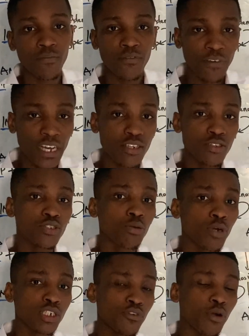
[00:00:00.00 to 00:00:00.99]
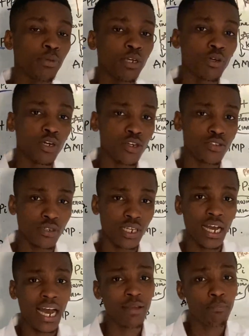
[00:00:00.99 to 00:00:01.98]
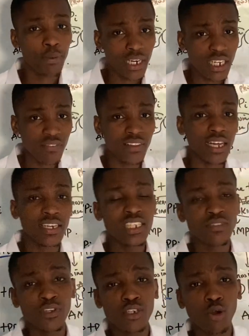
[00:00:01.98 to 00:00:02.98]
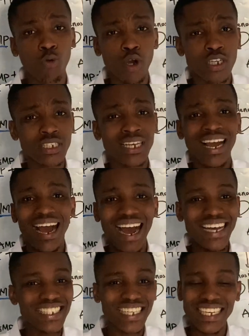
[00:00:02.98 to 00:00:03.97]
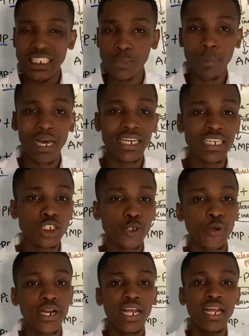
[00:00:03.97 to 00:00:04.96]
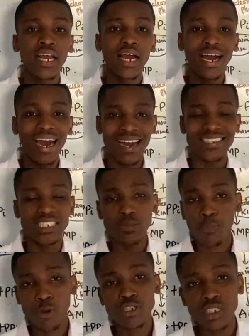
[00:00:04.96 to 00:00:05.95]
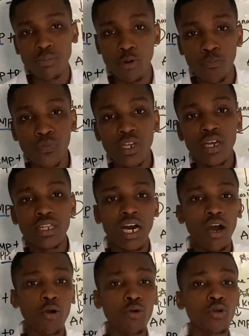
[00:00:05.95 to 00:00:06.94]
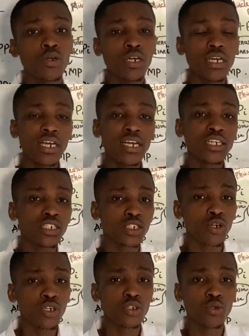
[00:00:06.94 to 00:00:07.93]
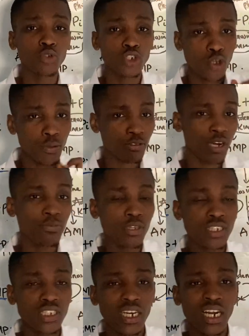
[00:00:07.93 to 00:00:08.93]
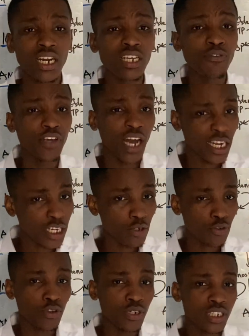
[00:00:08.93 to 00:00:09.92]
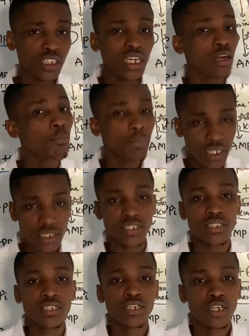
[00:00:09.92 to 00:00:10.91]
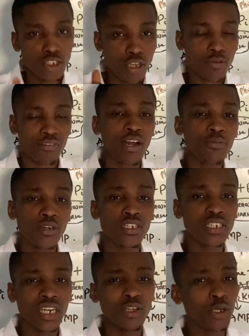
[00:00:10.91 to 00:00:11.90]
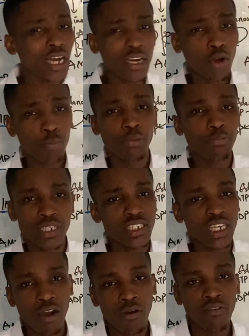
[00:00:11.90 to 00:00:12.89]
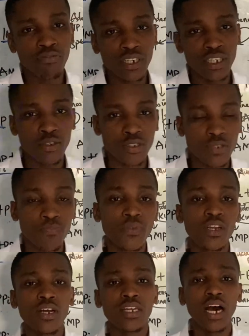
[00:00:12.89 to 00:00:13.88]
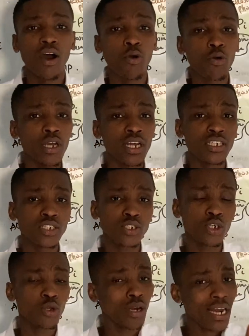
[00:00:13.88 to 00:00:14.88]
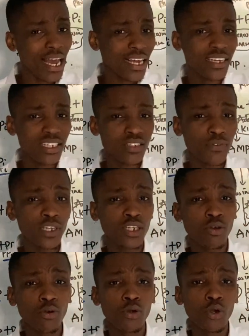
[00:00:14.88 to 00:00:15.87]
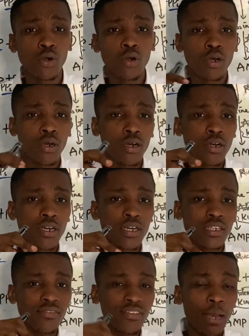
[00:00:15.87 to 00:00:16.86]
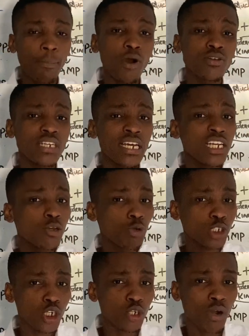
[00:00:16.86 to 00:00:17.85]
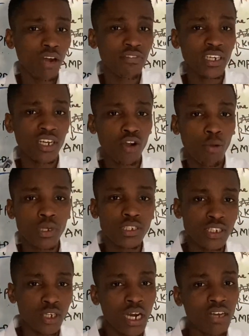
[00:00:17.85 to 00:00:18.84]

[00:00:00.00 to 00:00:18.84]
Thank you so much for being with us today. I believe that this video was as explanatory as possible. Now, ensure you subscribe to this channel. If you are new to this channel, please subscribe to this channel. You cannot be missing our videos. Now, ensure you like this video. Type out any question you have in the comment section.